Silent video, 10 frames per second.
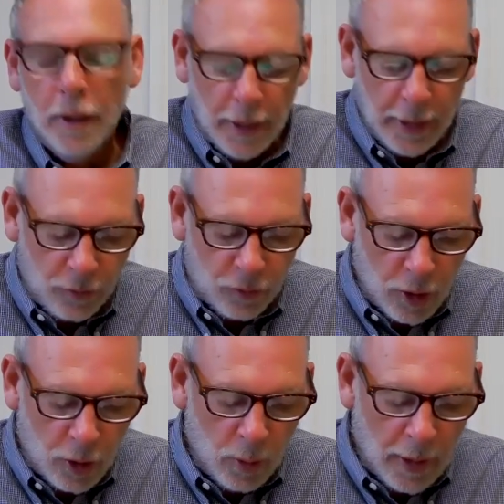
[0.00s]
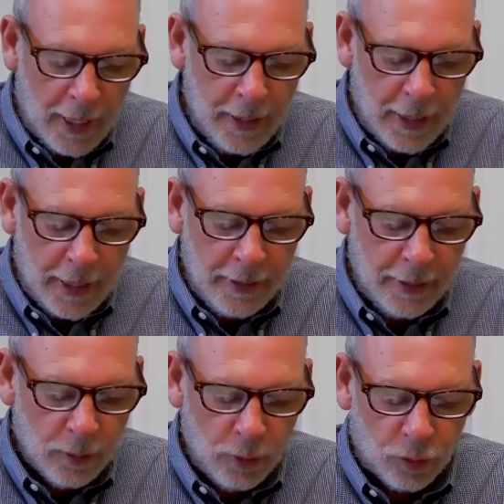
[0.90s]
And so I
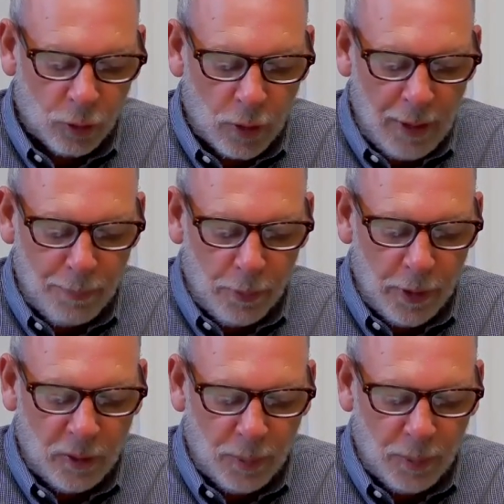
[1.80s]
think those are great points.